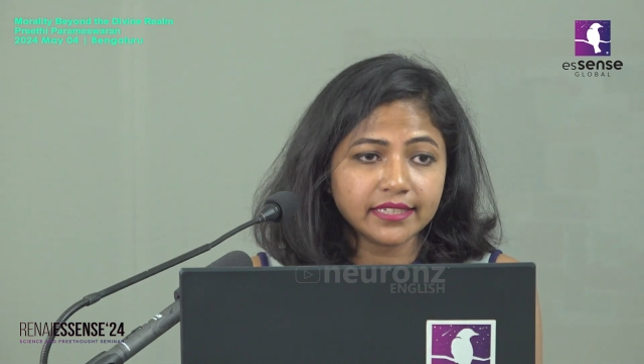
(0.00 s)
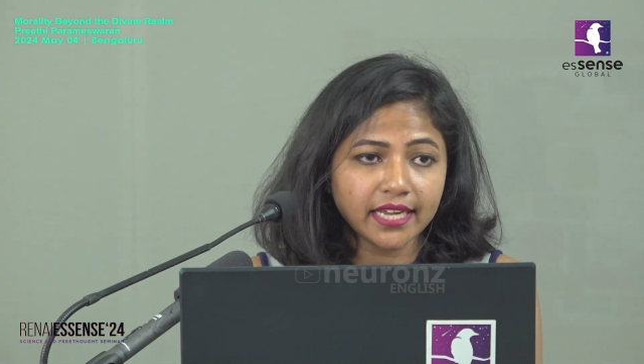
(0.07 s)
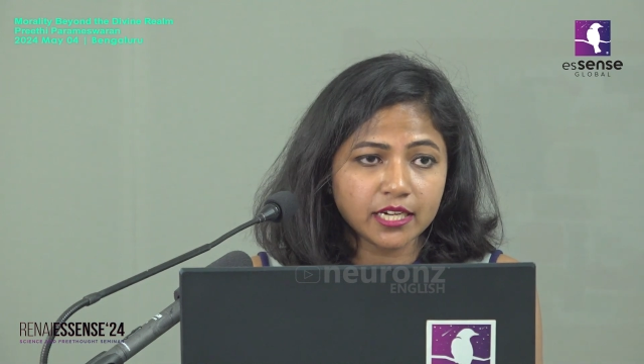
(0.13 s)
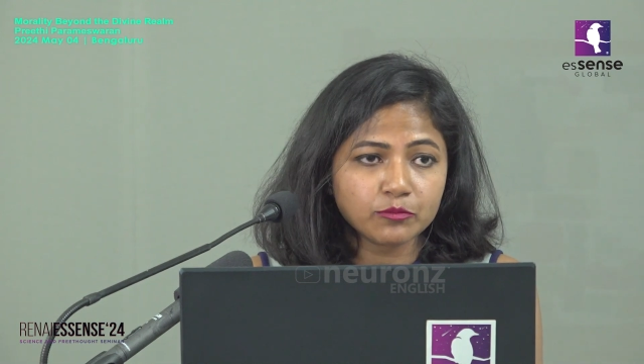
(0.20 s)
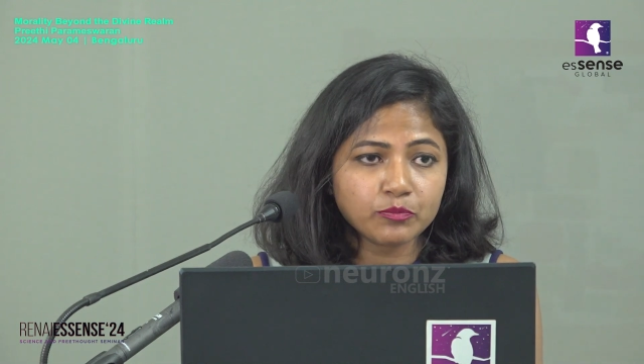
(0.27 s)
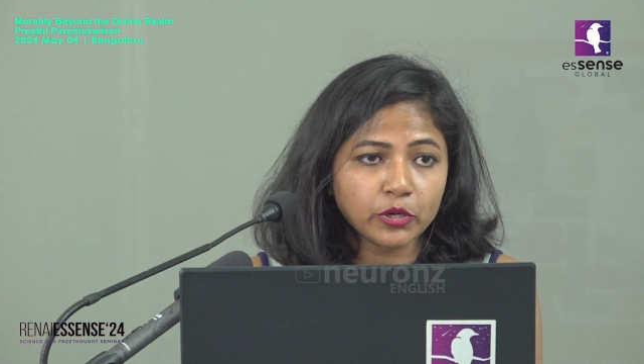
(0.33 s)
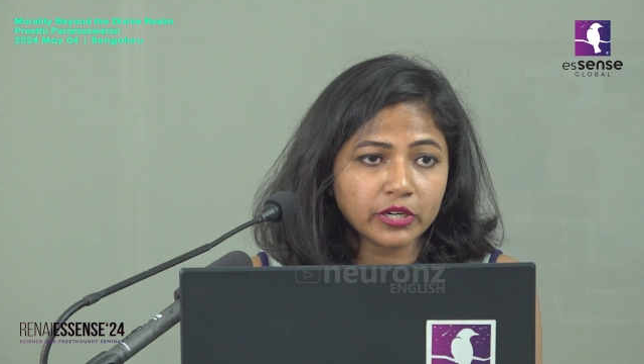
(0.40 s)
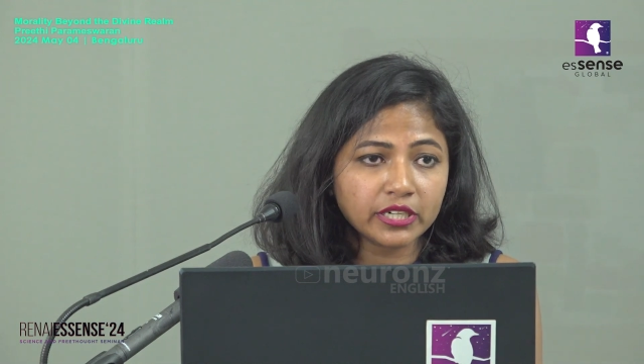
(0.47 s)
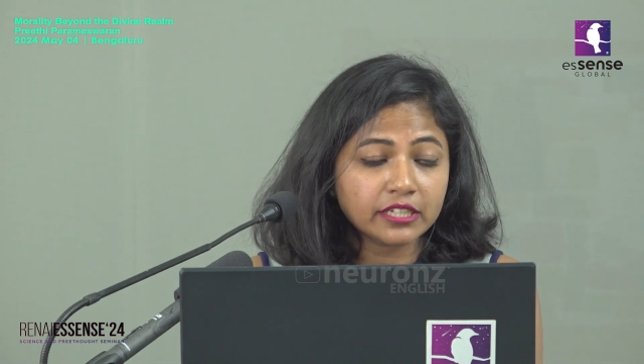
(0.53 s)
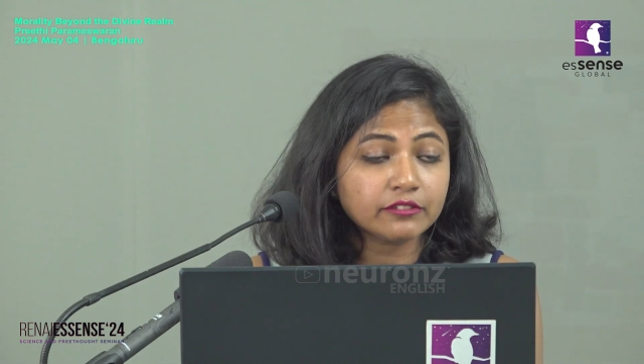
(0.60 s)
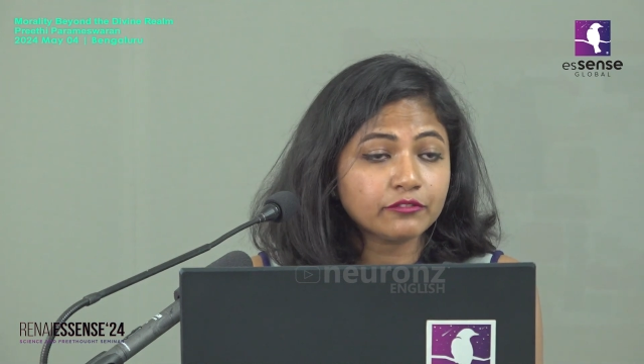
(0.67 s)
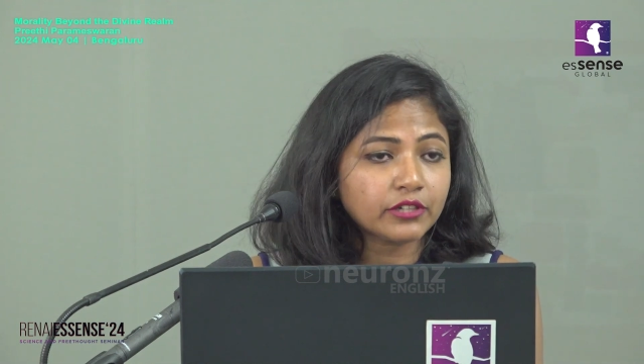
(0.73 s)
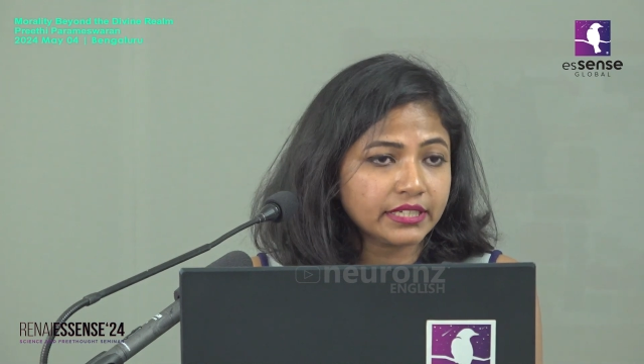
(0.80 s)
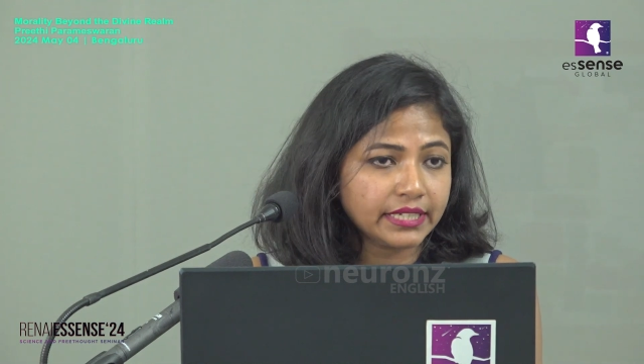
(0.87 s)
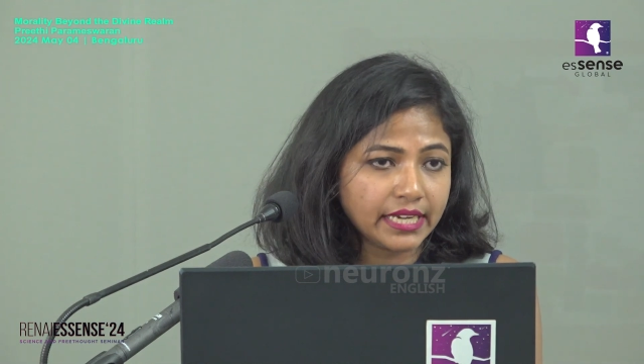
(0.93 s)
dead body
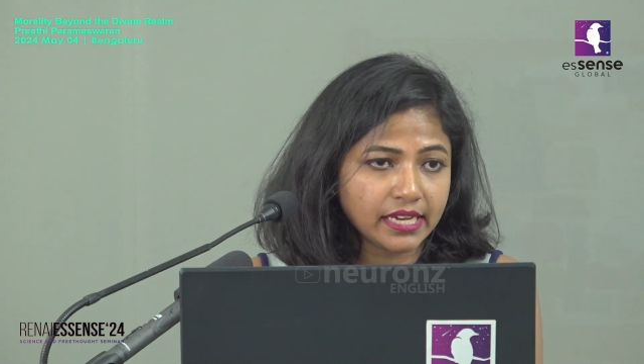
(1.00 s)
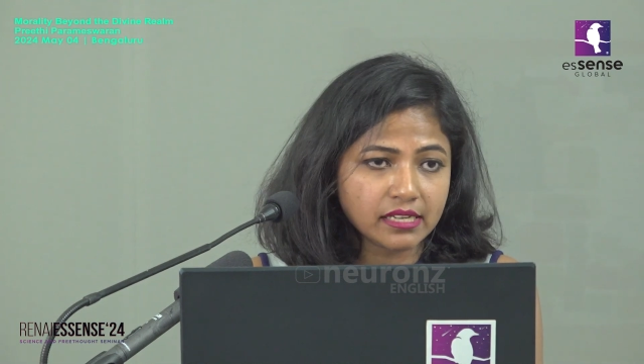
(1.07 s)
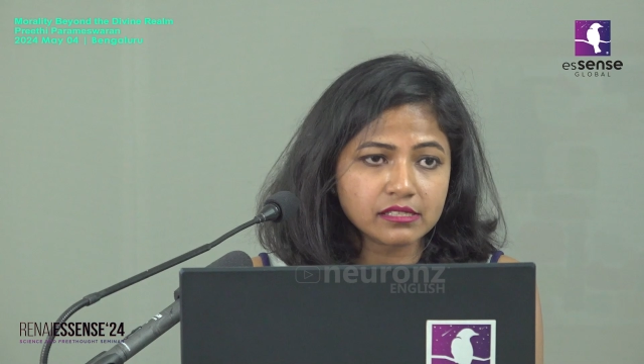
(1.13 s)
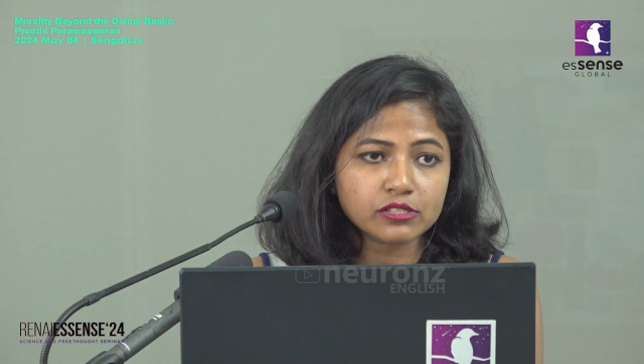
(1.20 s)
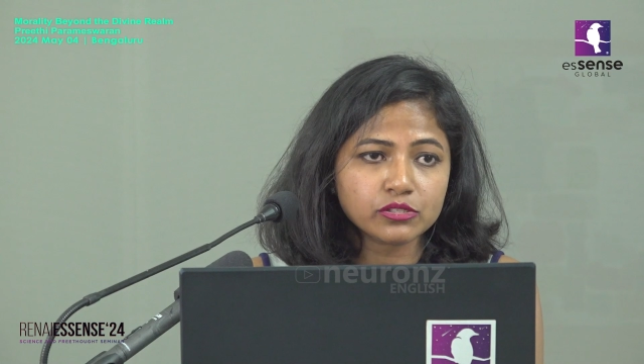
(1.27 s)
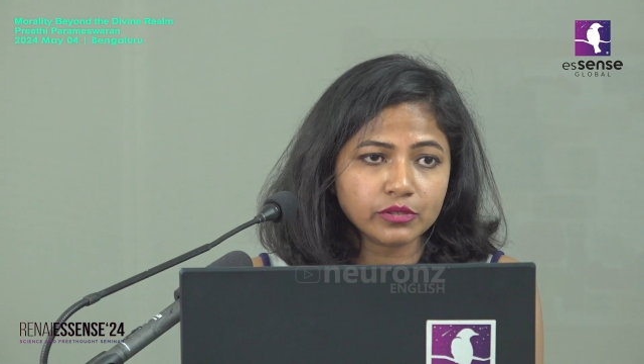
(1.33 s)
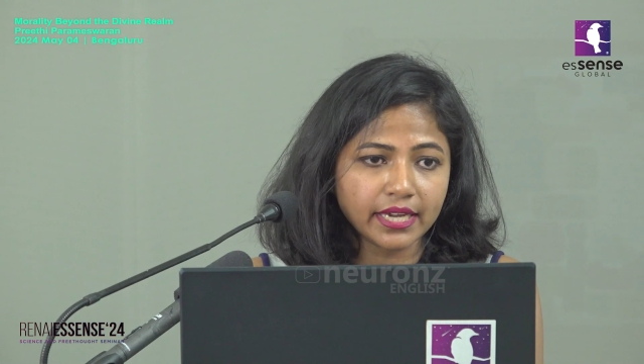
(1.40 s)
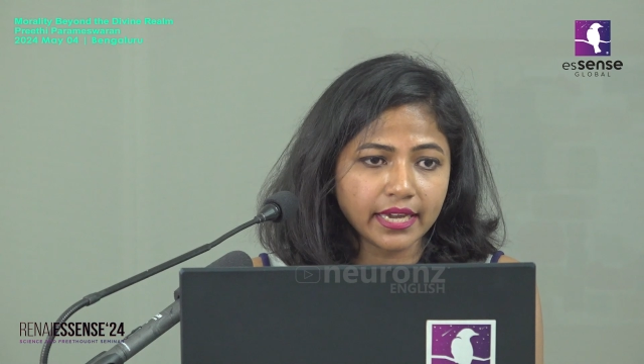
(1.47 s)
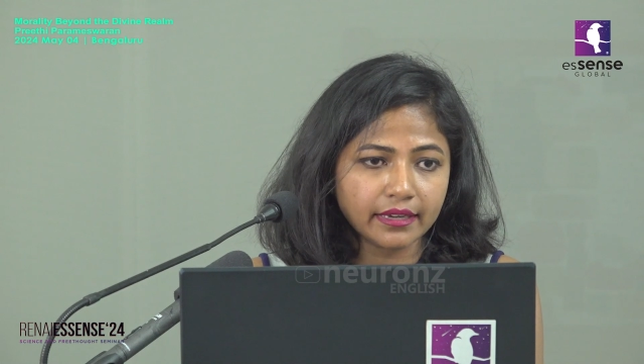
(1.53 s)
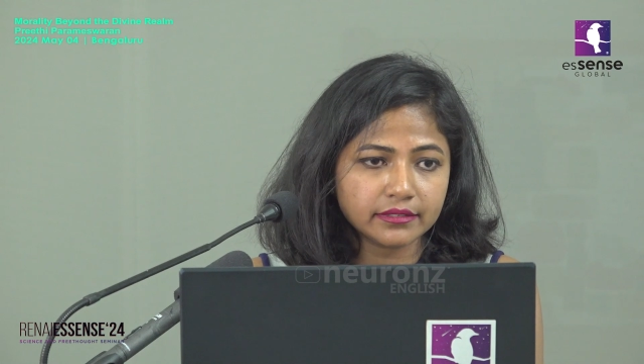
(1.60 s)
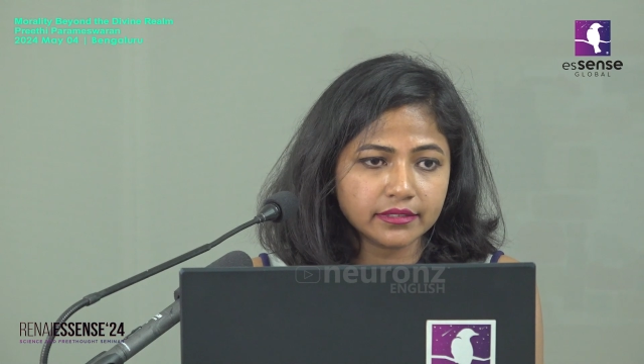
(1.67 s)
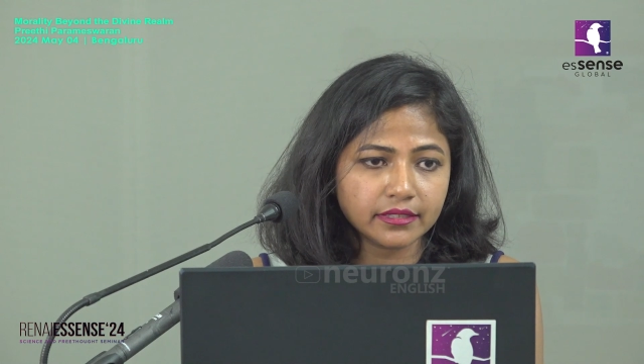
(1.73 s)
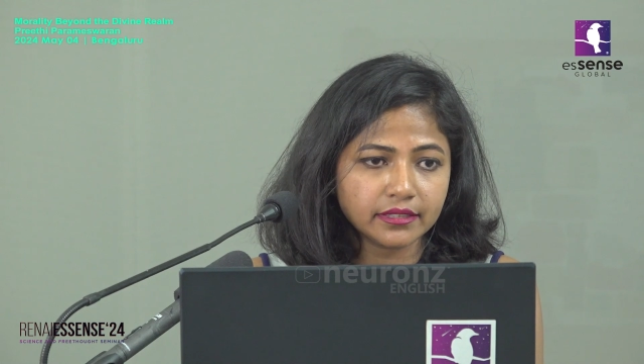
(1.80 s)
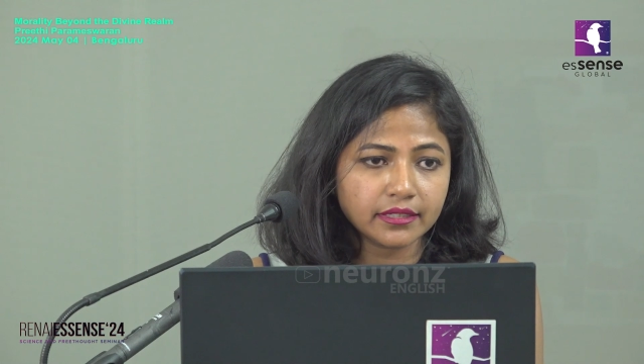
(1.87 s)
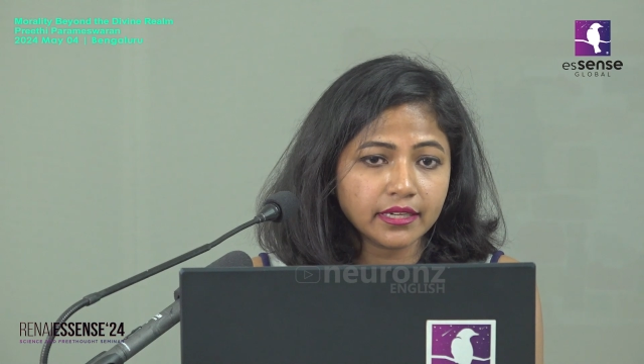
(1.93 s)
for days
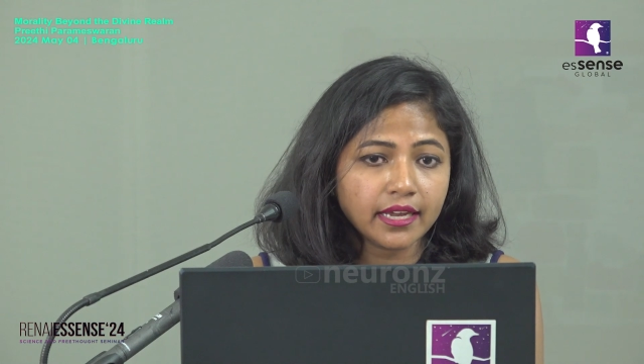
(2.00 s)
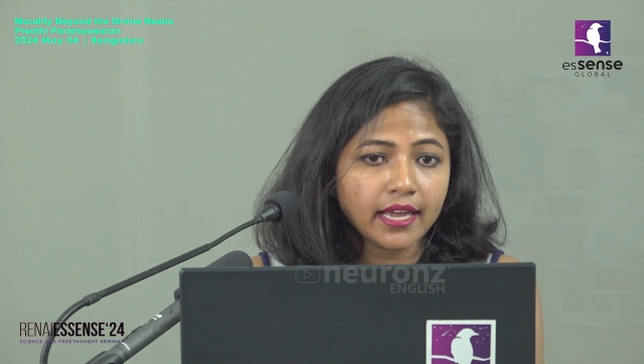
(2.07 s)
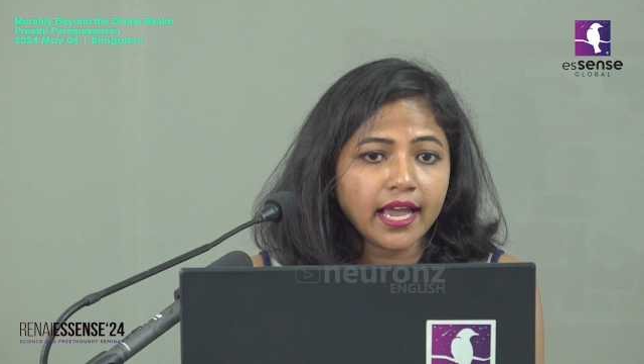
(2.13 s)
together.